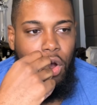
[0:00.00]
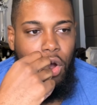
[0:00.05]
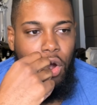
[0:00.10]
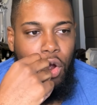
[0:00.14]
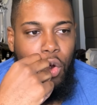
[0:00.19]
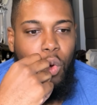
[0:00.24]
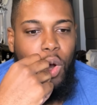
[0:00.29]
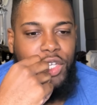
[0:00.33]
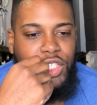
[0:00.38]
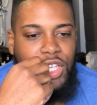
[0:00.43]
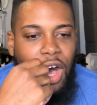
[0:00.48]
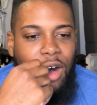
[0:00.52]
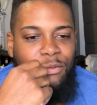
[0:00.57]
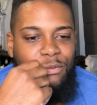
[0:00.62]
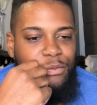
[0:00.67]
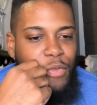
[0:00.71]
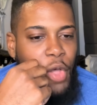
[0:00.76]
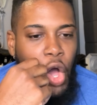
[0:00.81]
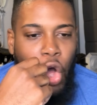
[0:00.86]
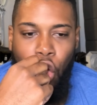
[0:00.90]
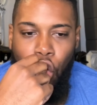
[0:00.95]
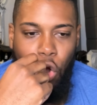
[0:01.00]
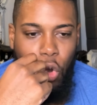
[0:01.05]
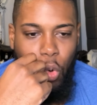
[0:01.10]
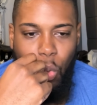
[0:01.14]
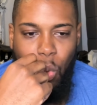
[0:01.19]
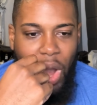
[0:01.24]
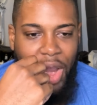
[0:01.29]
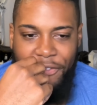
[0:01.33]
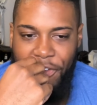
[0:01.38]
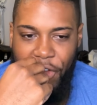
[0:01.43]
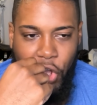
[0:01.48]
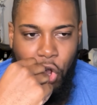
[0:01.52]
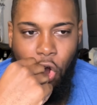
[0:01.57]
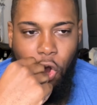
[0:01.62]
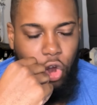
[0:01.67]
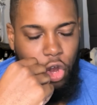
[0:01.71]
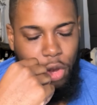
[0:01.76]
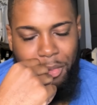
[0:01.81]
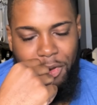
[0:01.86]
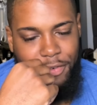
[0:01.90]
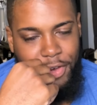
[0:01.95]
who was a horrific
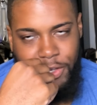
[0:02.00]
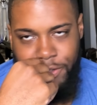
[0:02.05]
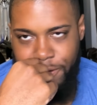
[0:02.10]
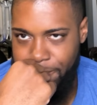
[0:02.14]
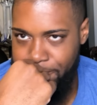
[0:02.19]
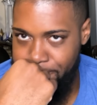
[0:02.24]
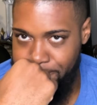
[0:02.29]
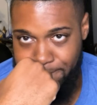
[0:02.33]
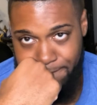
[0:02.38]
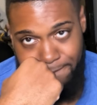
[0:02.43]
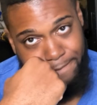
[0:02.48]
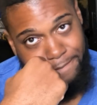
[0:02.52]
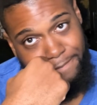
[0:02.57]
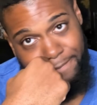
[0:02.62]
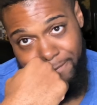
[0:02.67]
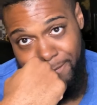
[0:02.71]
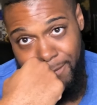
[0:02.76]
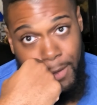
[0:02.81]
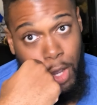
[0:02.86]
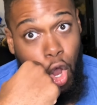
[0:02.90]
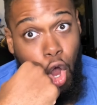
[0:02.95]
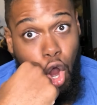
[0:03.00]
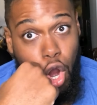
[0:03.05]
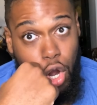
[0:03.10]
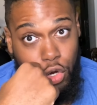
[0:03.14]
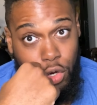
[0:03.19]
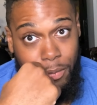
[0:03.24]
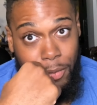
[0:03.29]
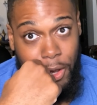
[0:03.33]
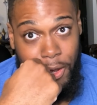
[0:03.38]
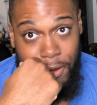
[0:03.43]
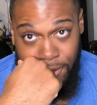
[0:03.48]
Haruma victim. Haruma.